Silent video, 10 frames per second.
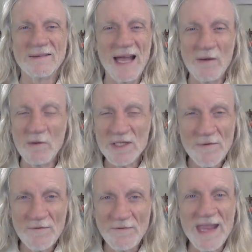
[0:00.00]
That was
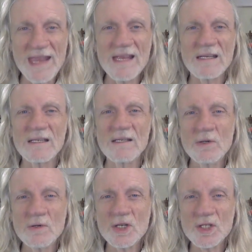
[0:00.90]
a fake
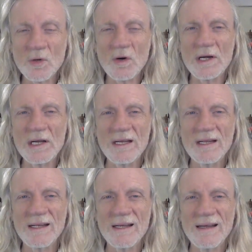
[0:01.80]
news story,
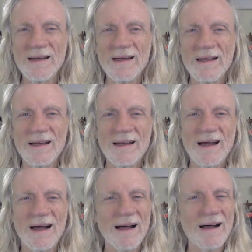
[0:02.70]

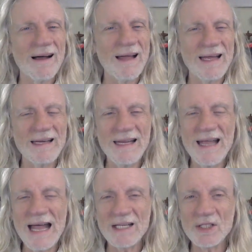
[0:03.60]
and
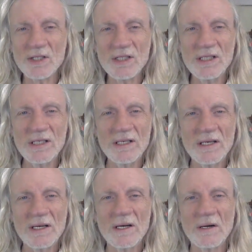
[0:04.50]
he actually
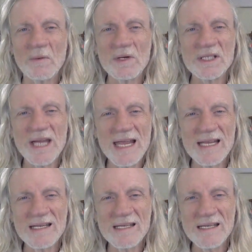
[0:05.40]
was
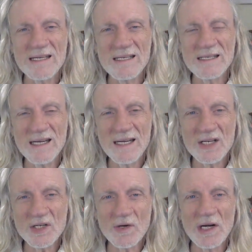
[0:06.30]
taken to
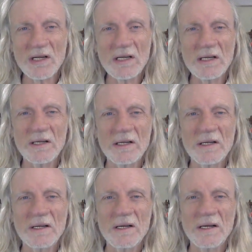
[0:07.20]
Israel,
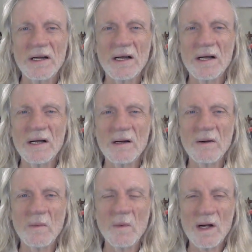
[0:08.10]

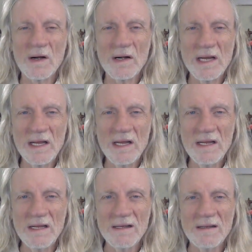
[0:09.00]
where
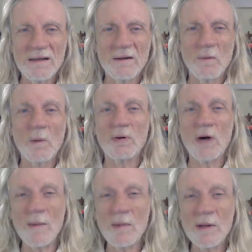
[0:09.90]
he will
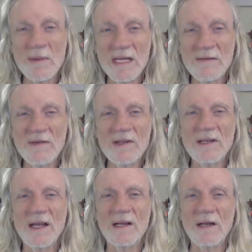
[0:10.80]
probably be given